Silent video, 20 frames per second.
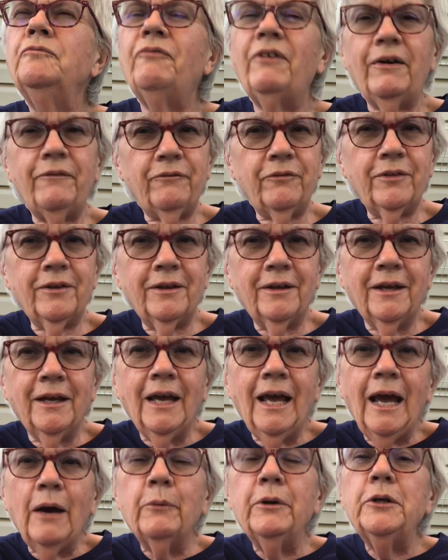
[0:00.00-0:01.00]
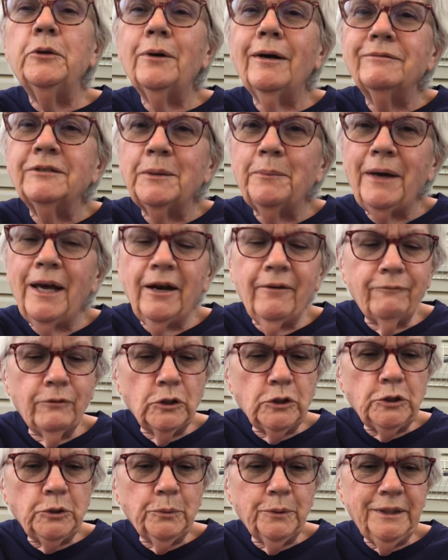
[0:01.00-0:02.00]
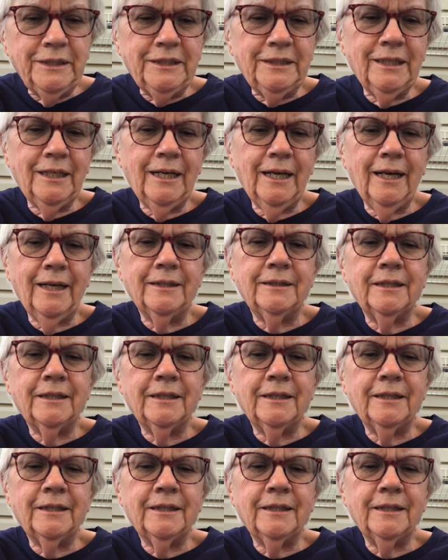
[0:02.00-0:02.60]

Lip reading: 5th, and we do have some anniversaries today.